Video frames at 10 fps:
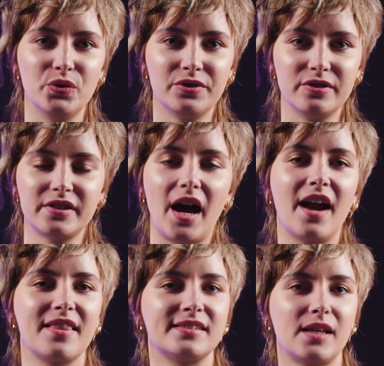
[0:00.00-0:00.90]
neutrons
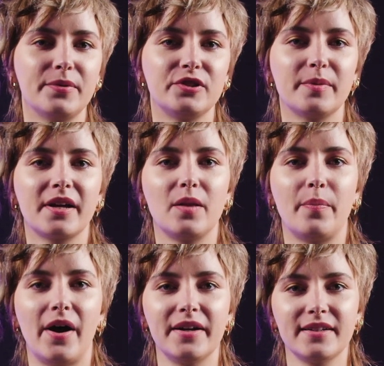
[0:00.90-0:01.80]
are the subatomic
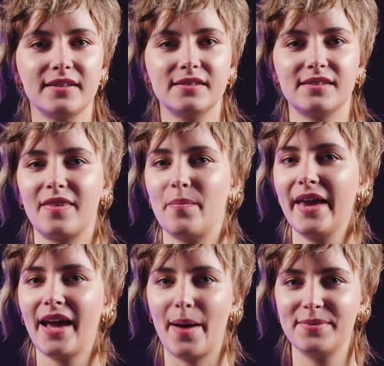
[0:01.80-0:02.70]
particles that
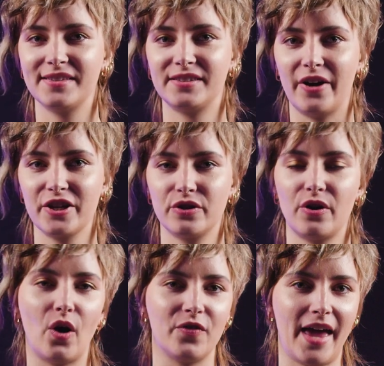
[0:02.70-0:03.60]
make up the structure
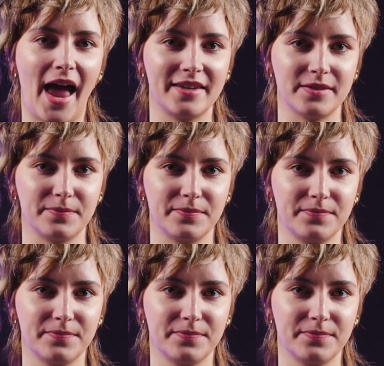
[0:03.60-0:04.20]
of the atom.